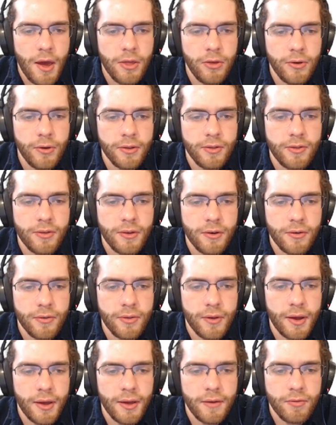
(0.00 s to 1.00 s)
You can see here
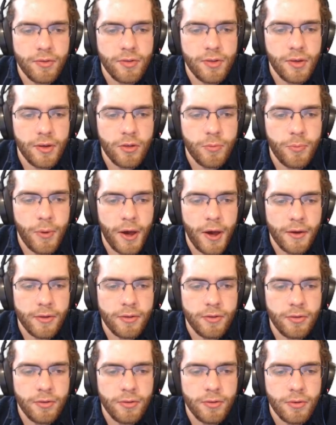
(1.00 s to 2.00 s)
that I have 6
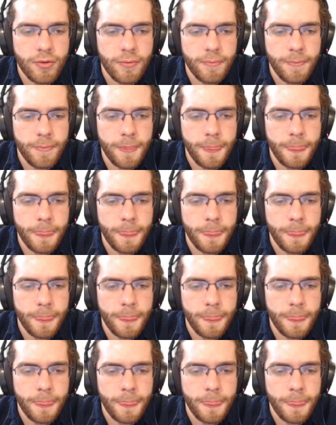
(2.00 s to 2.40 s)
boxes